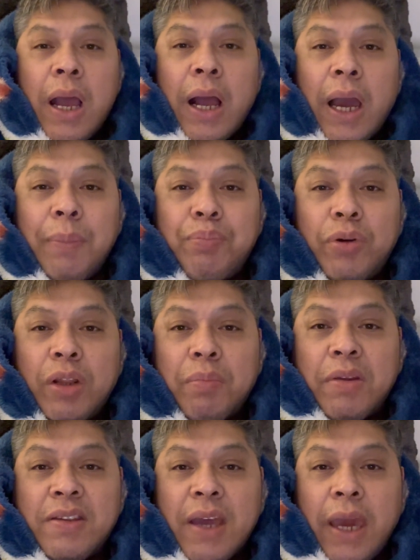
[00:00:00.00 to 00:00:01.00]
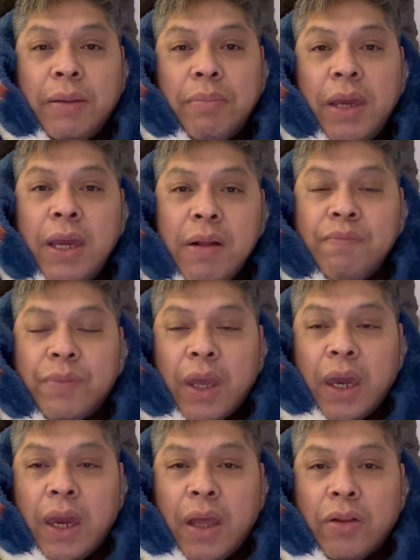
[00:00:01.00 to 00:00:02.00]
I put it beside me,
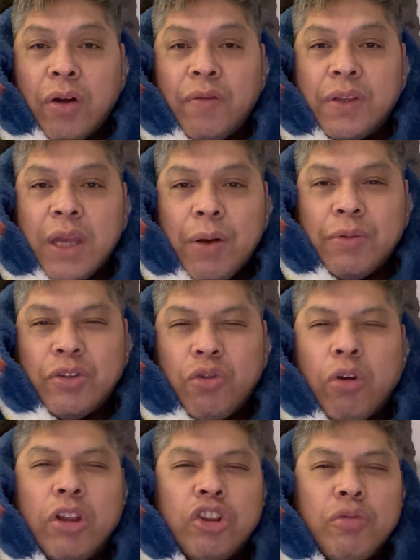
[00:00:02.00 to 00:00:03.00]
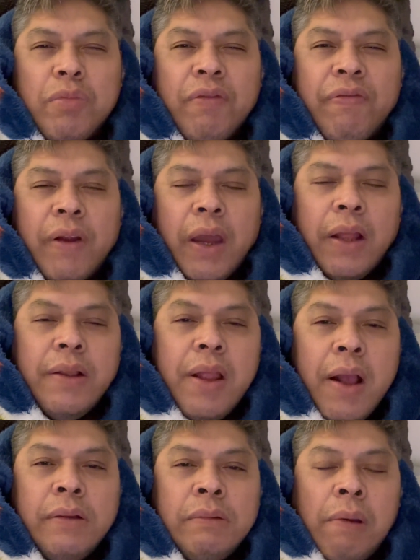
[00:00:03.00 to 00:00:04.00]
and obviously I was talking to my friend
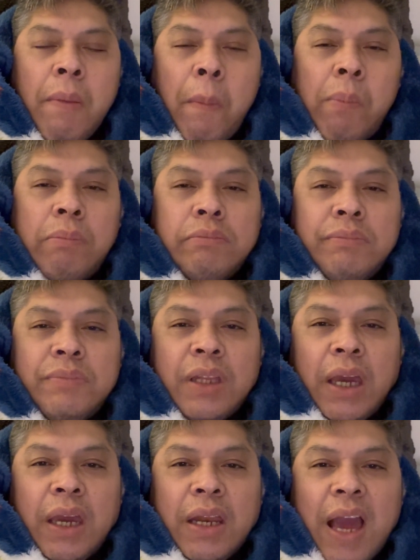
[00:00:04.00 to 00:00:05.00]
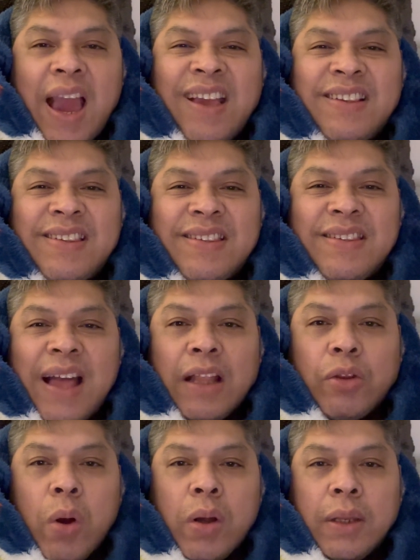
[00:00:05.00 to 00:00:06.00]
and I
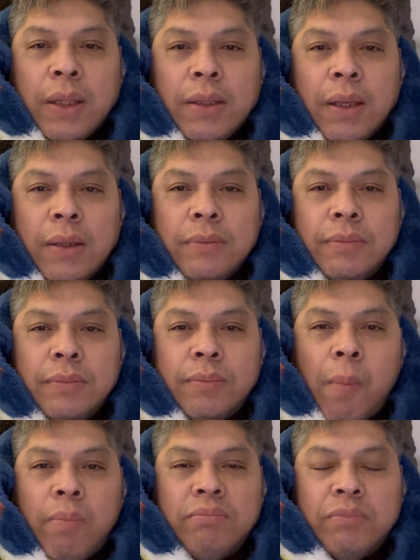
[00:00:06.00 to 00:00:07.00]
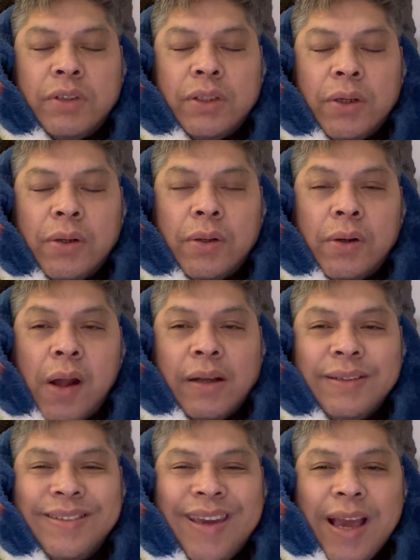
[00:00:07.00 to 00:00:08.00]
sat on it. So
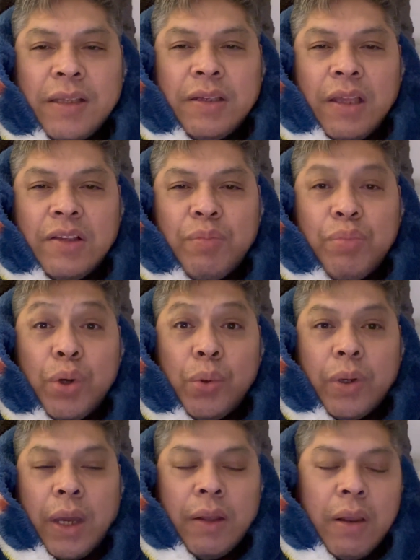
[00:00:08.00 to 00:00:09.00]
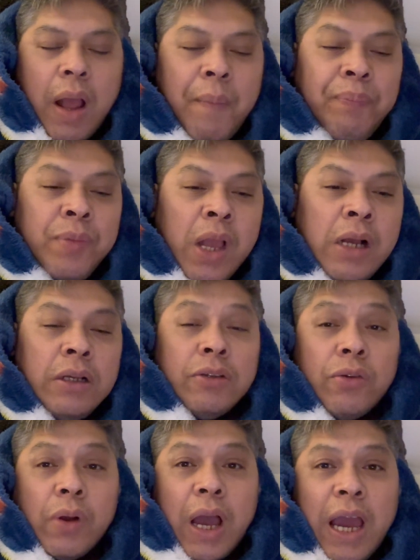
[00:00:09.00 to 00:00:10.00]
yes, it's broken.
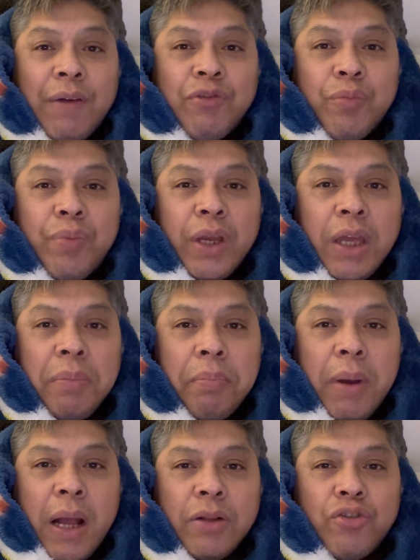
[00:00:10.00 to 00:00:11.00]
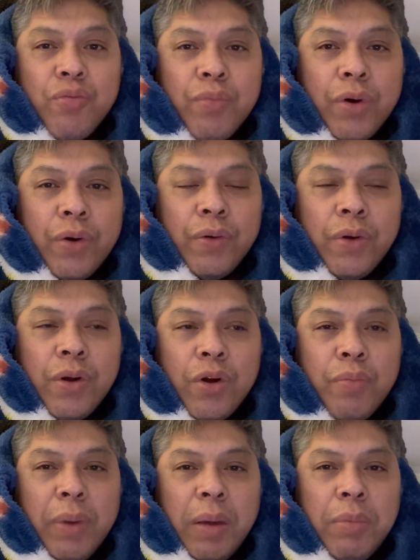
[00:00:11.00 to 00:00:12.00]
So I have to bring it back tomorrow
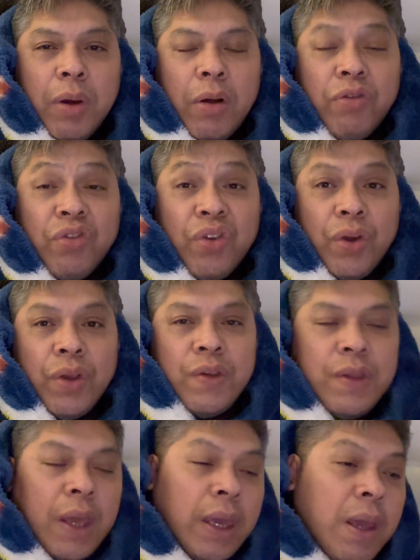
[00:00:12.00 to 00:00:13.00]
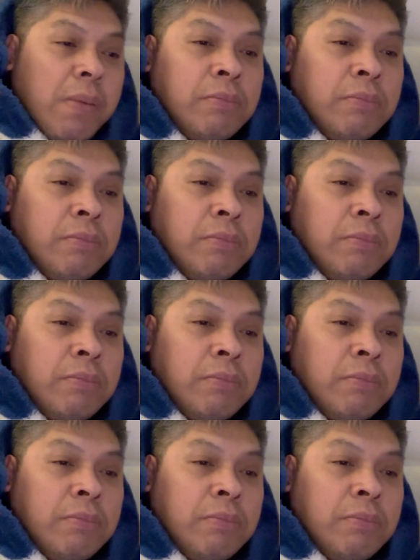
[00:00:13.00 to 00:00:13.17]
or maybe on Thursday